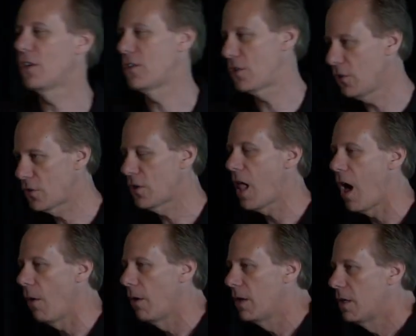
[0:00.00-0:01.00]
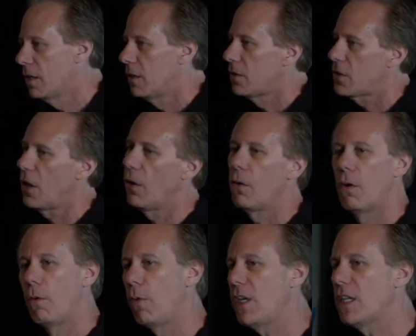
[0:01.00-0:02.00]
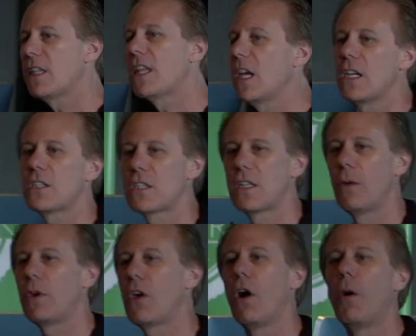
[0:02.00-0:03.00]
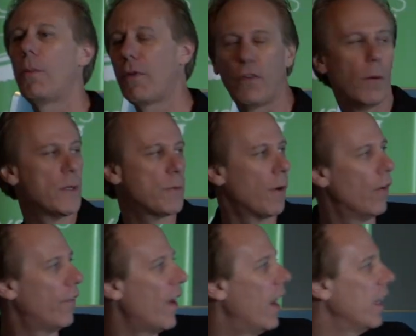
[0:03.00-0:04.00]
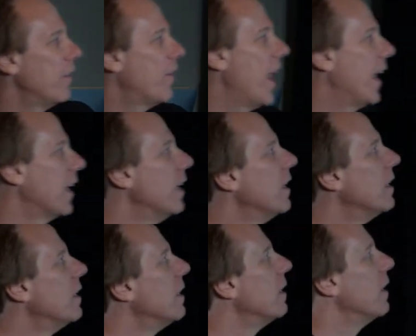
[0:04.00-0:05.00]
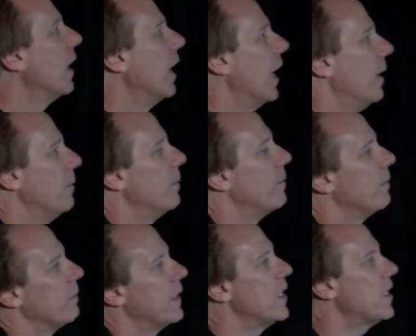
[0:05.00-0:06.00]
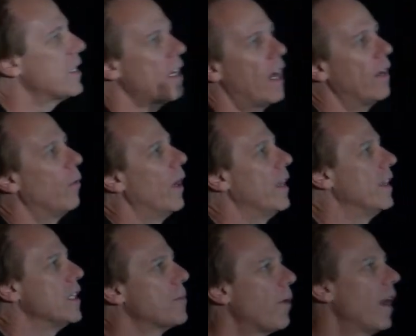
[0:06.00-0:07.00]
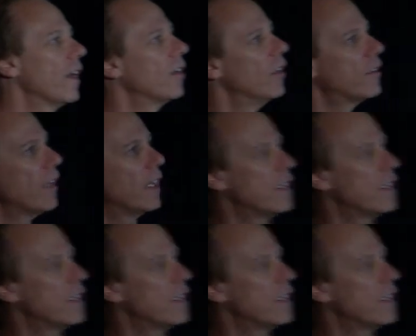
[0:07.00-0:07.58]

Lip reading: It's too slow. So we did things that we call performance profiling. In fact, this is kind of what this product looks like.